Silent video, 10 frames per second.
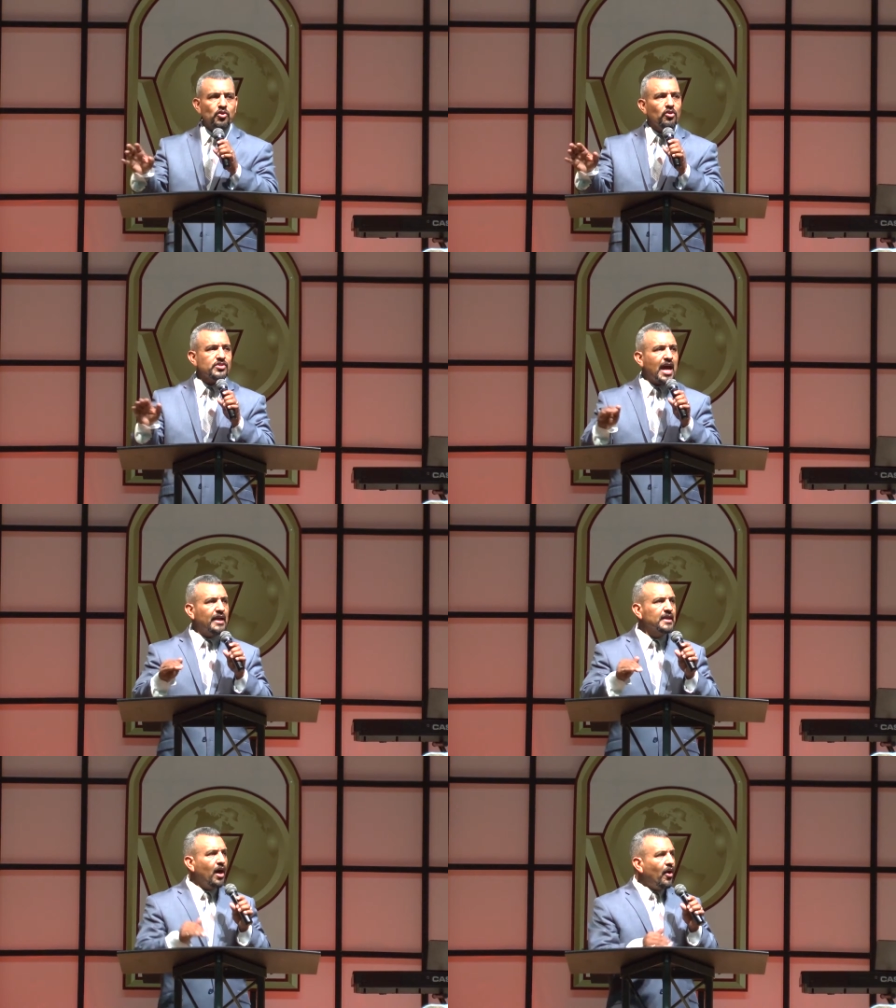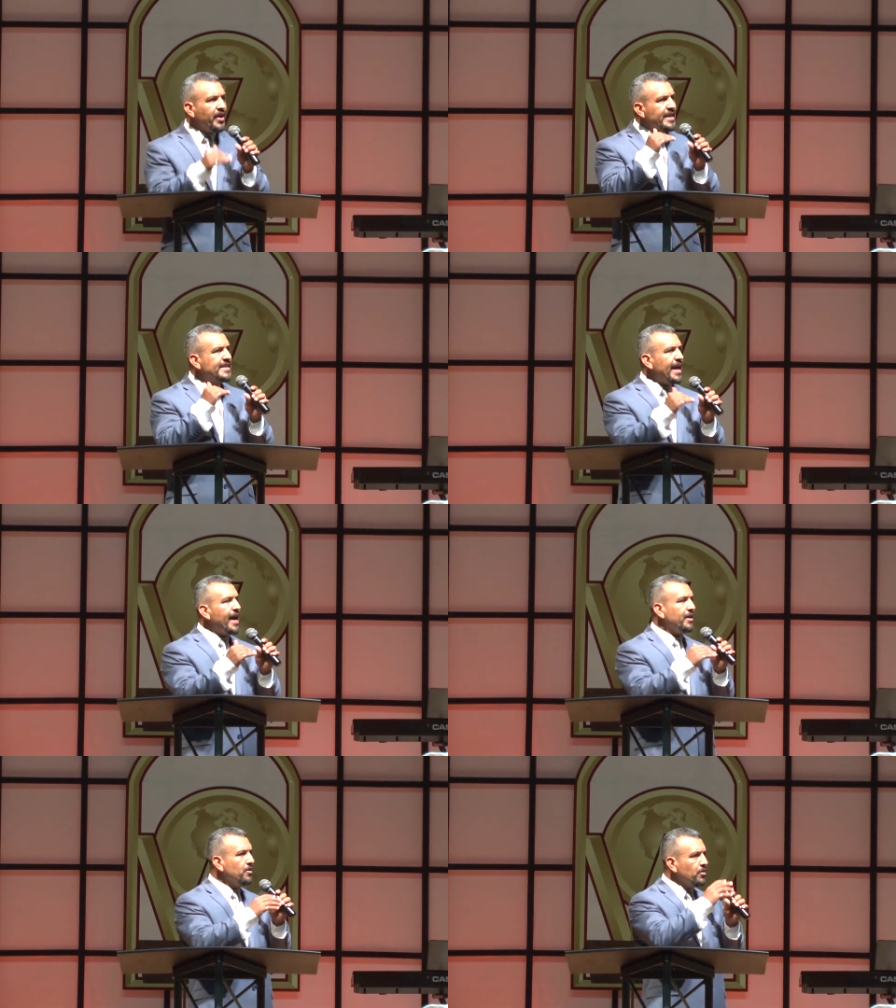Those that are in
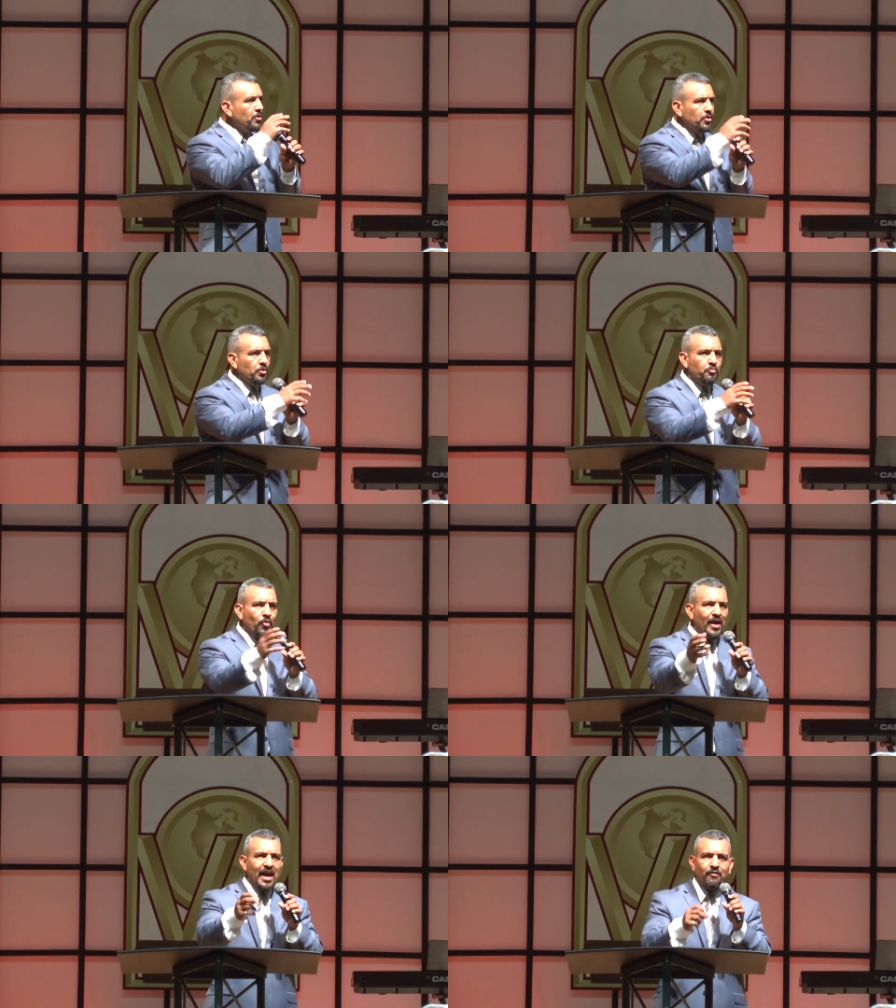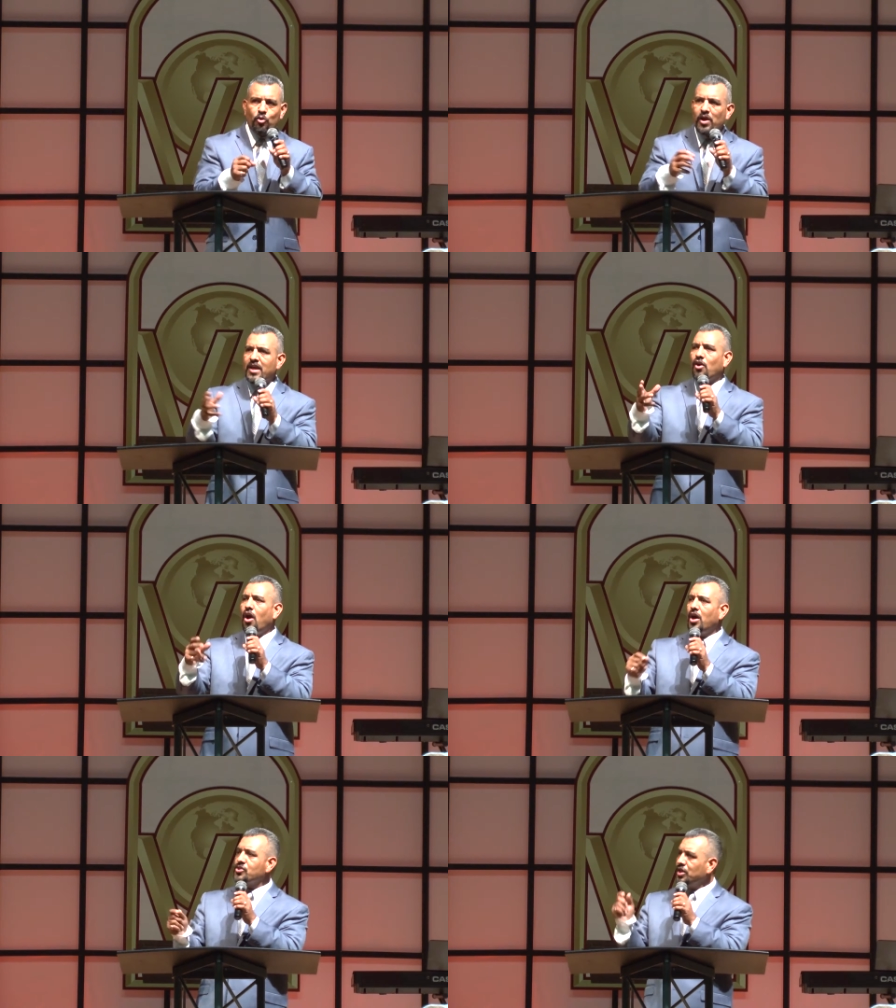debt, you, you, you probably have credit
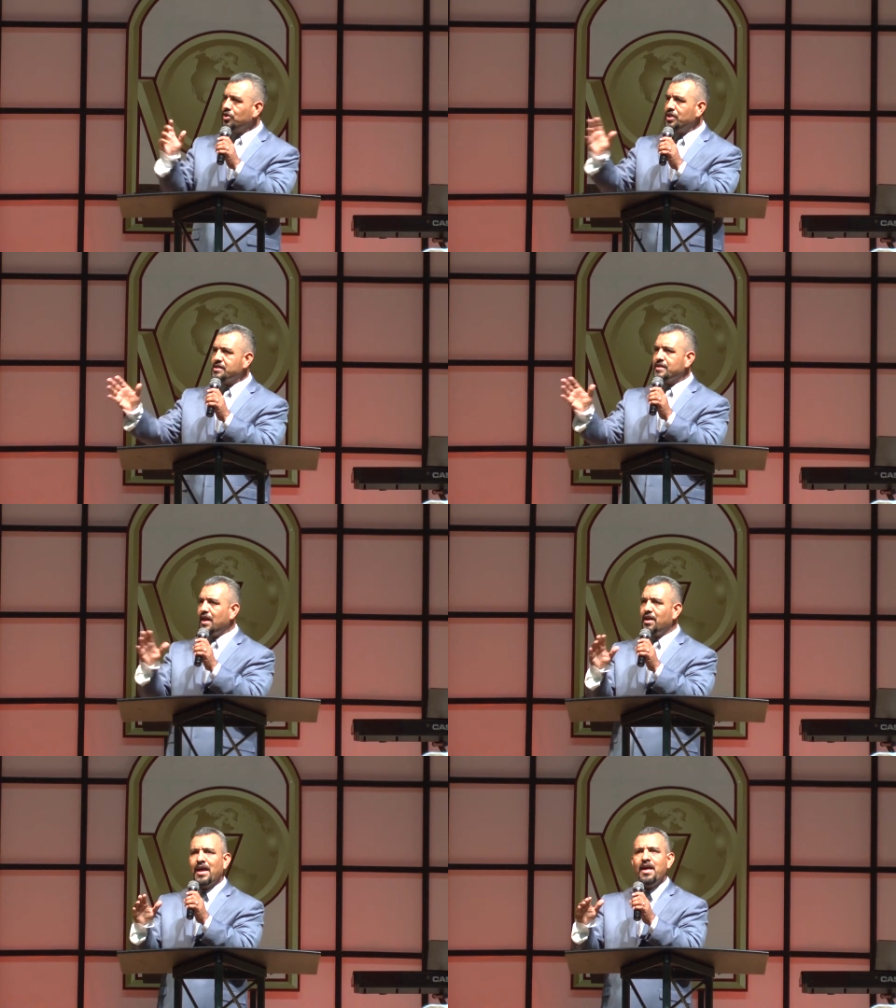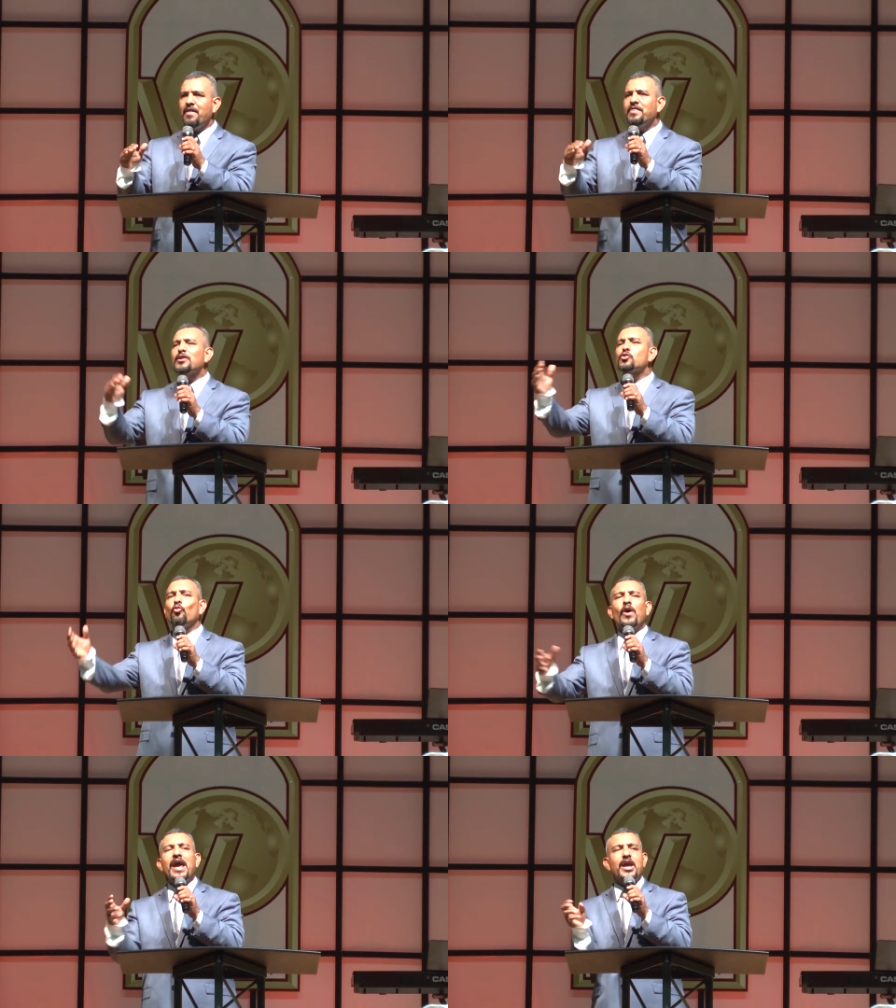cards and this and that. And there's
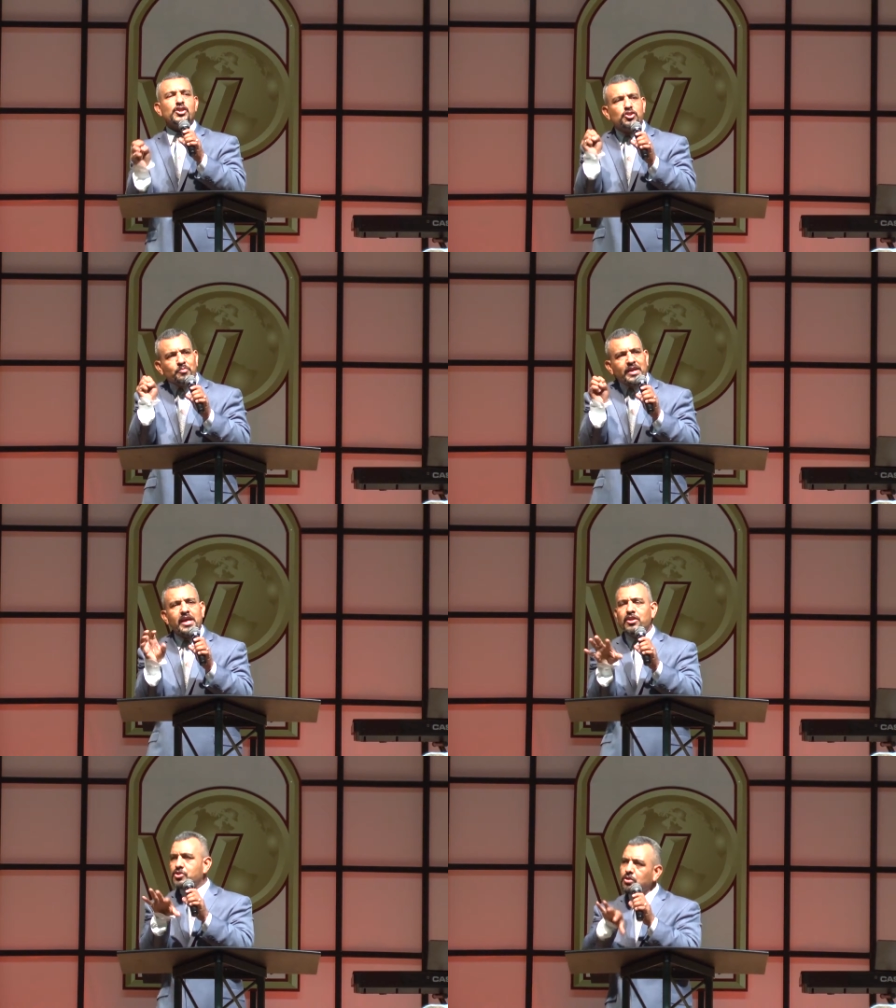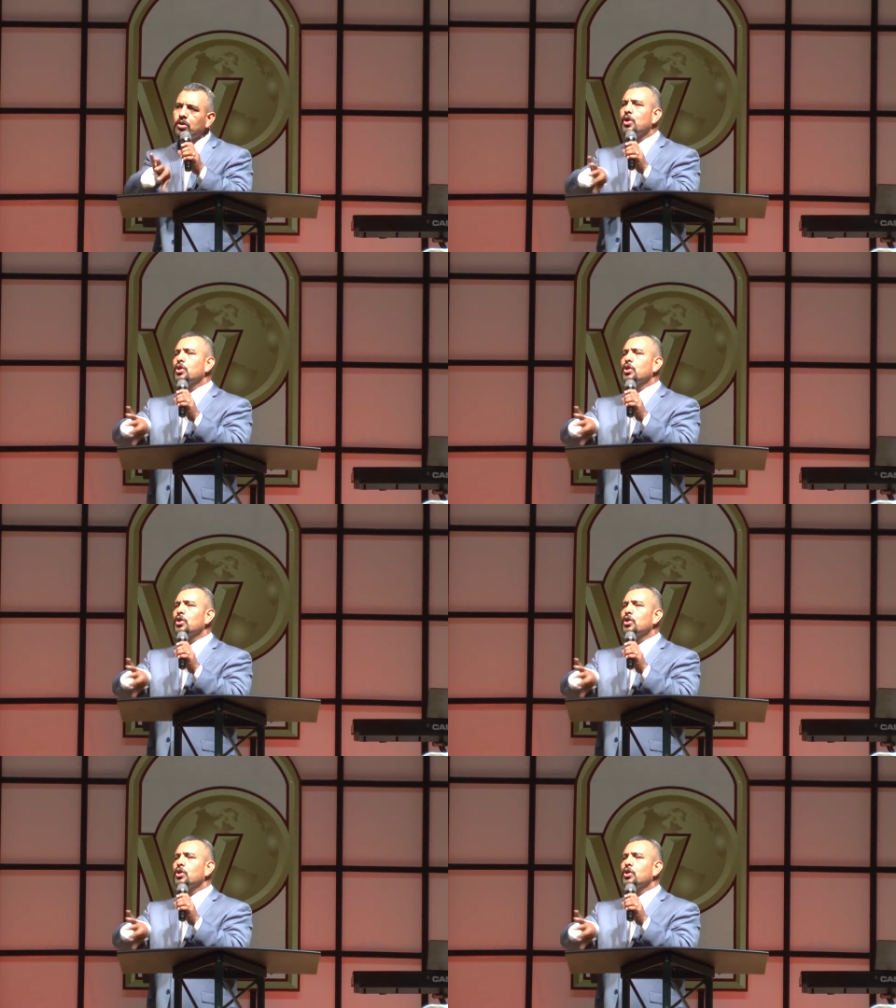ways to begin to,